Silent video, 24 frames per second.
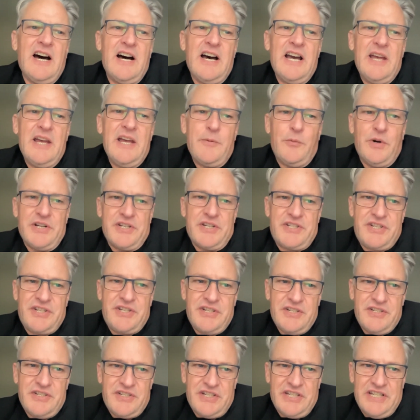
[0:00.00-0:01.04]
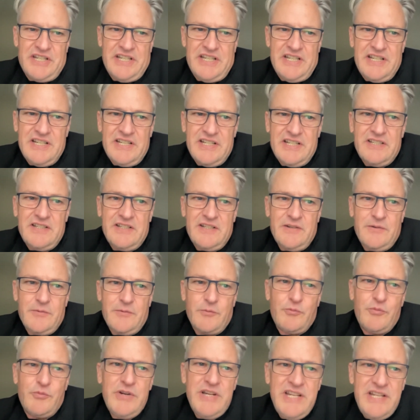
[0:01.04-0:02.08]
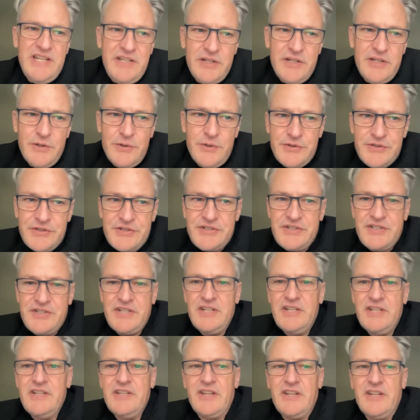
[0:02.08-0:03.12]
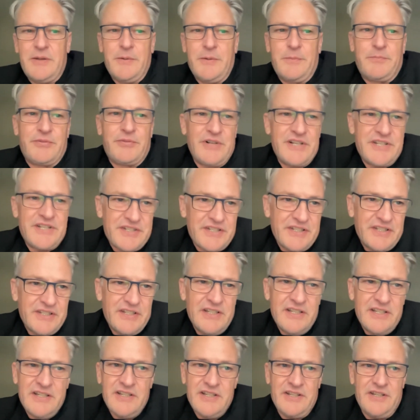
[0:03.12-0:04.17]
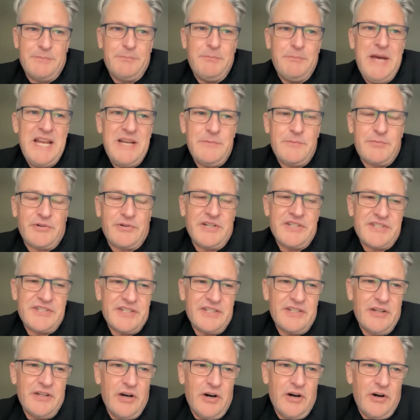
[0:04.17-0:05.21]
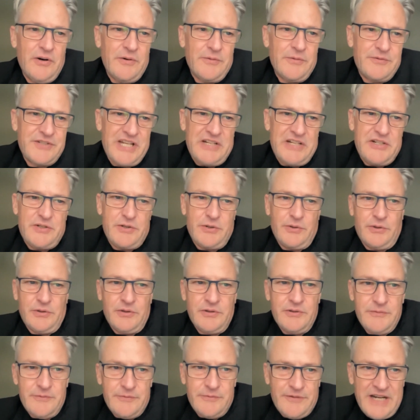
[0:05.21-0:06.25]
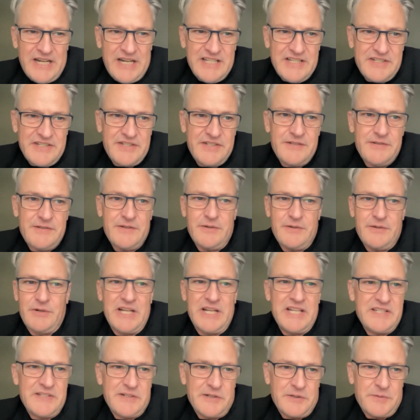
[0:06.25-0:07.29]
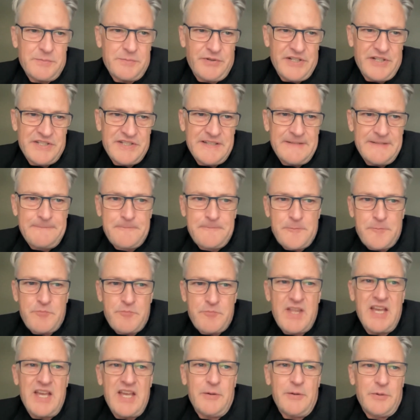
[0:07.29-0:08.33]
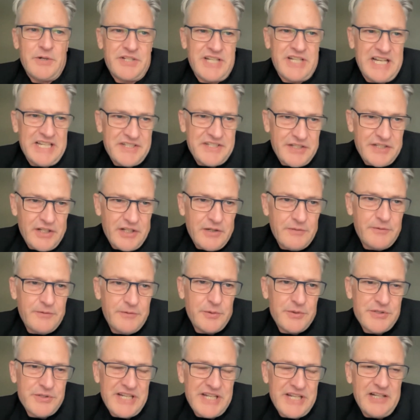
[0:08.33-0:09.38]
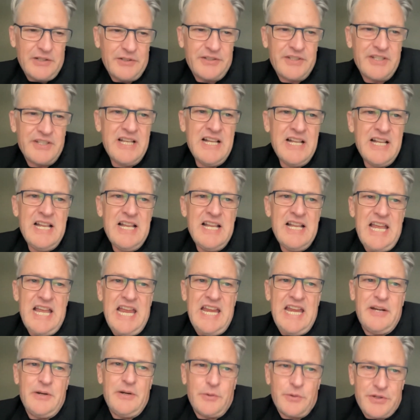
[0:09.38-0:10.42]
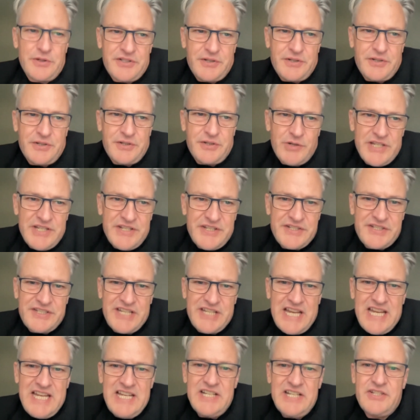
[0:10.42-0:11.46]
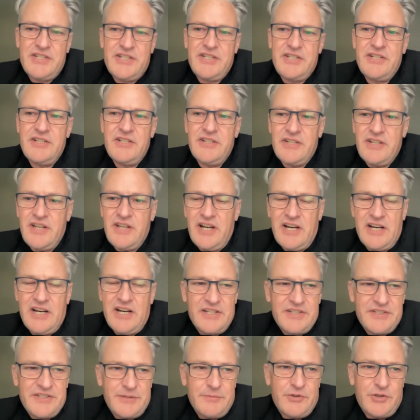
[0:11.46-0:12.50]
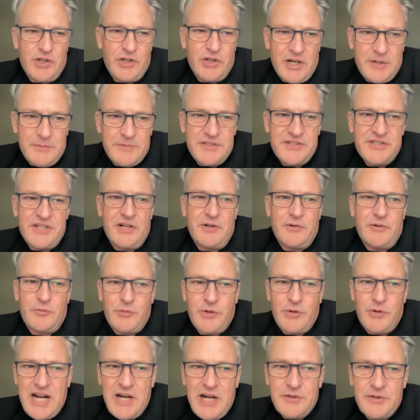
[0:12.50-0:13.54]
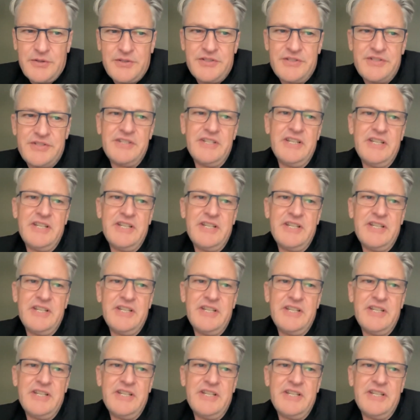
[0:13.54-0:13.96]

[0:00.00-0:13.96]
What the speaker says: in which she reused the main prison of central Venice, the Renaissance prison in which Casanova was held, in order to restage some dramas around